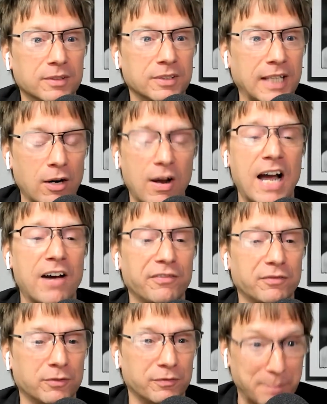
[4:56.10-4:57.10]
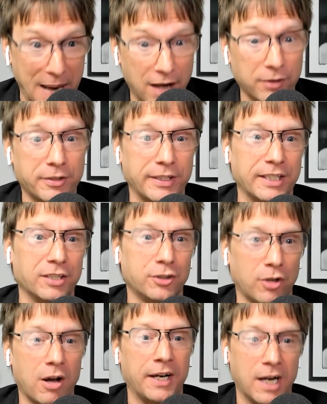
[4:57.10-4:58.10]
they don't have boundaries
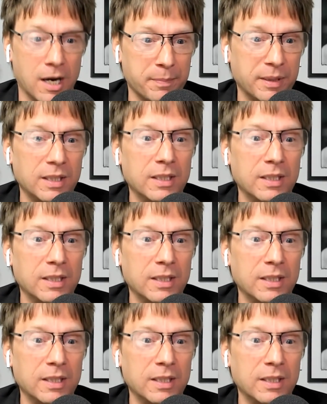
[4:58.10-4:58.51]
drawn up